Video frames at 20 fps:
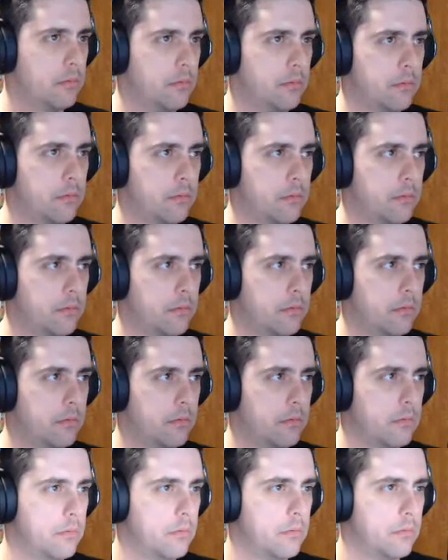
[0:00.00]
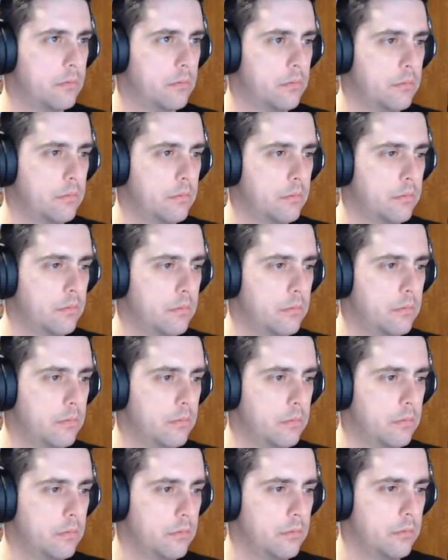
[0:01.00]

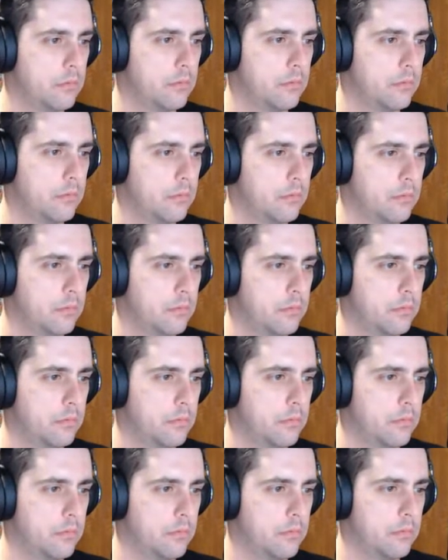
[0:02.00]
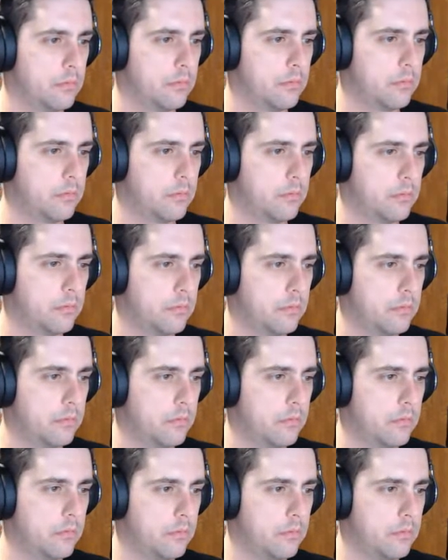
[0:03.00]

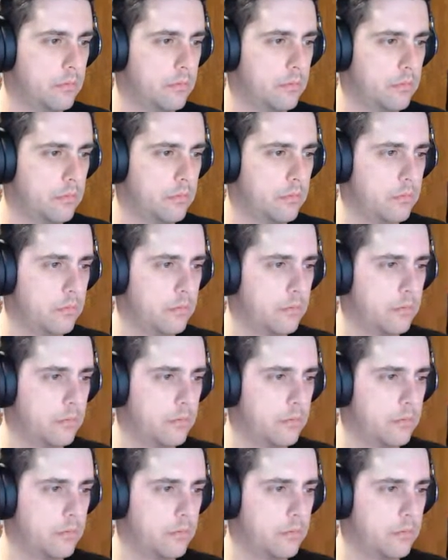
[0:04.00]
[no speech]